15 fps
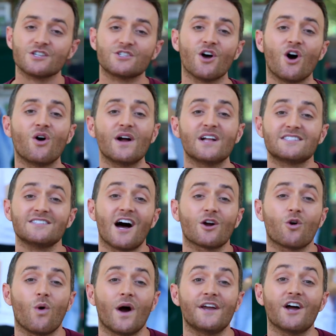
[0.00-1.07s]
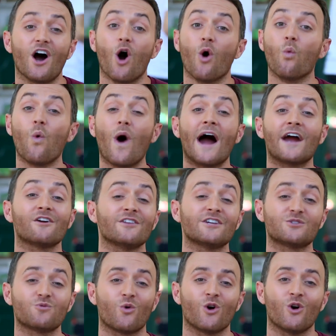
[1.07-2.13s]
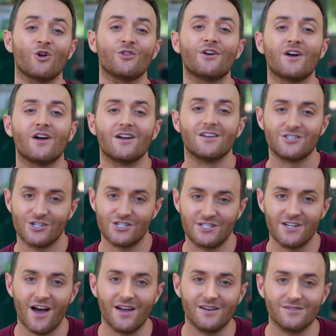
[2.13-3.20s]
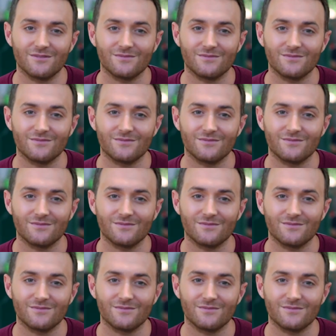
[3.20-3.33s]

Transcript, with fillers: So it's not quite a wireless world just yet.